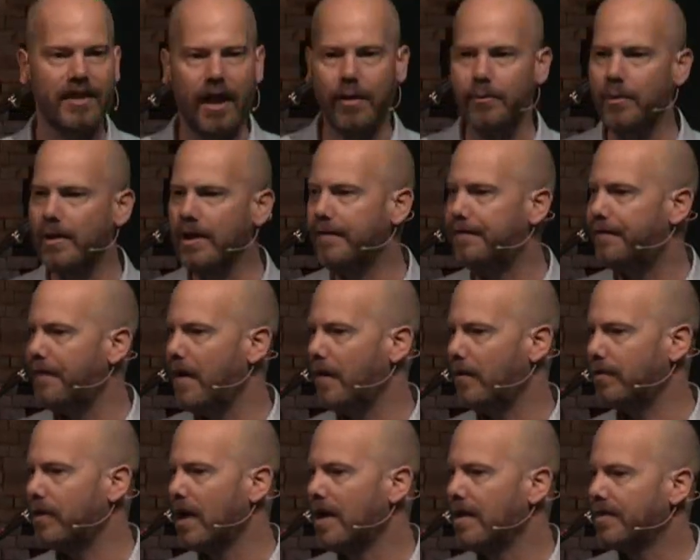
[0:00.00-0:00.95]
I really
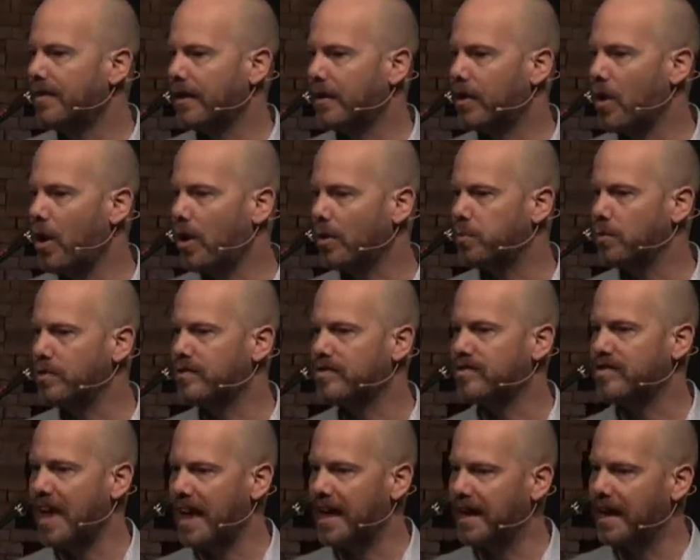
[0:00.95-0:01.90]
felt that God was
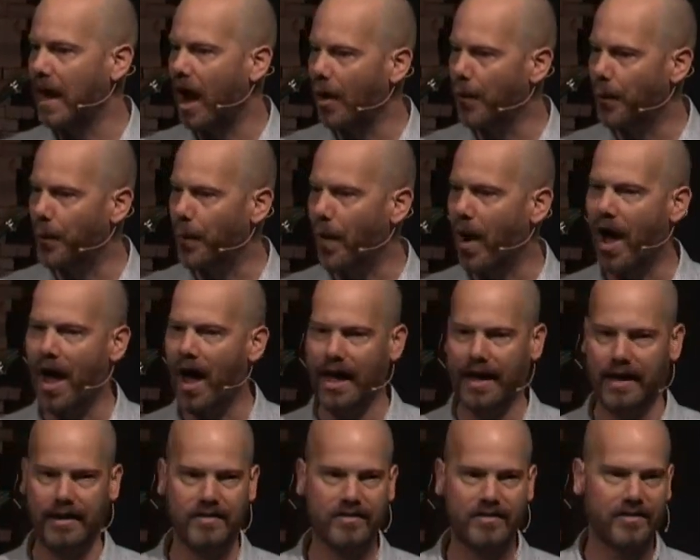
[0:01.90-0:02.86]
saying,
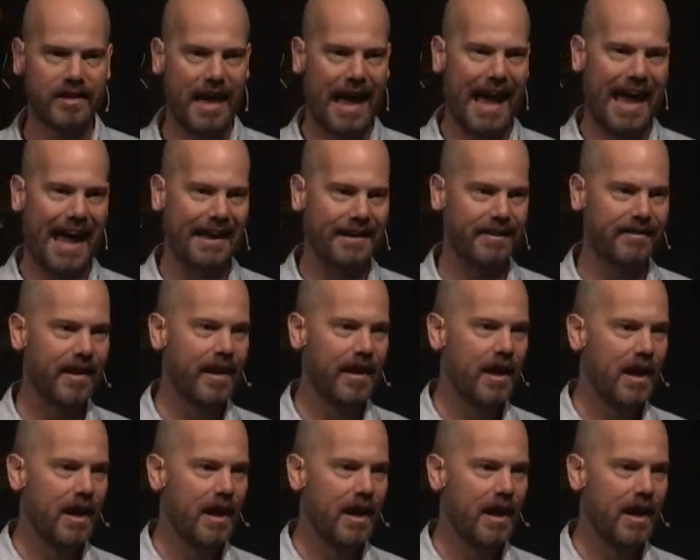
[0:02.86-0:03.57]
arise. And